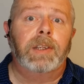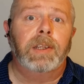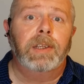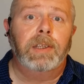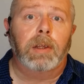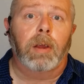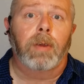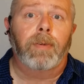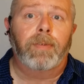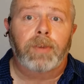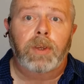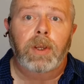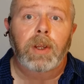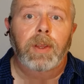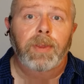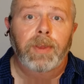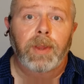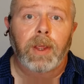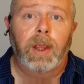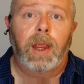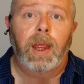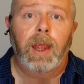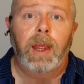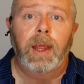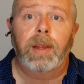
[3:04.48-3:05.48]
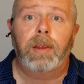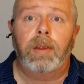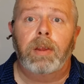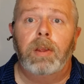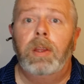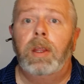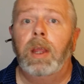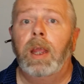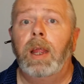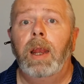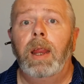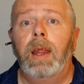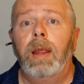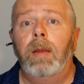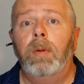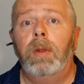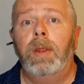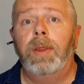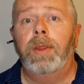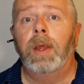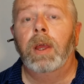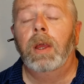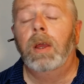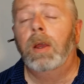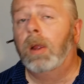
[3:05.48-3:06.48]
is often the case, dealing
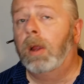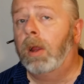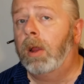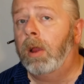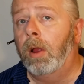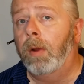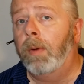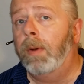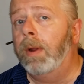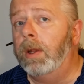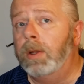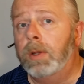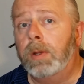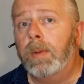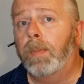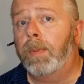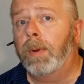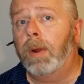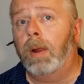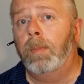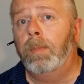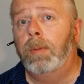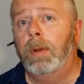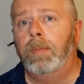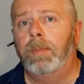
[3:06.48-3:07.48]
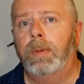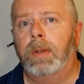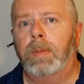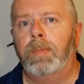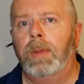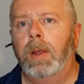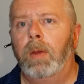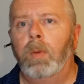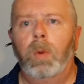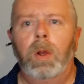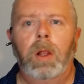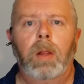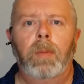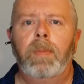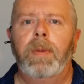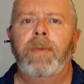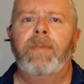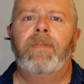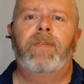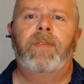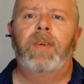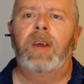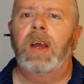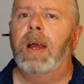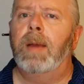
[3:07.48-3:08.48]
with current problems may well be
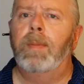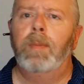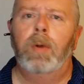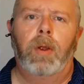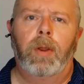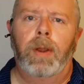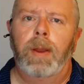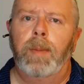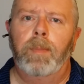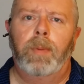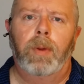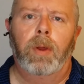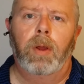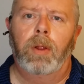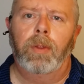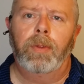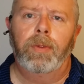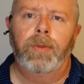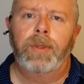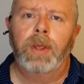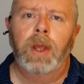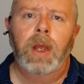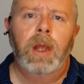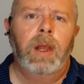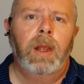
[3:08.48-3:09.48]
far more important